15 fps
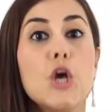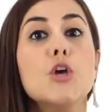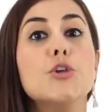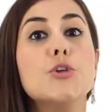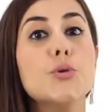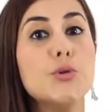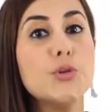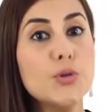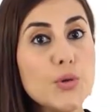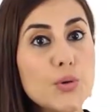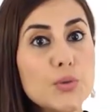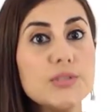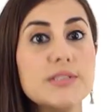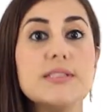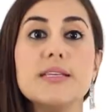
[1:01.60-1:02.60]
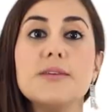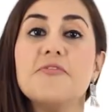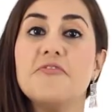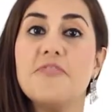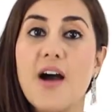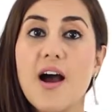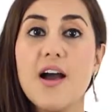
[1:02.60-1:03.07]
You use the
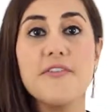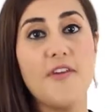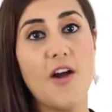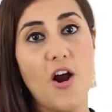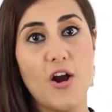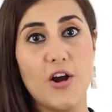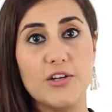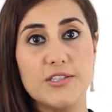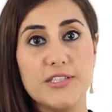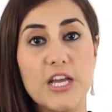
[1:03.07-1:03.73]
5 R's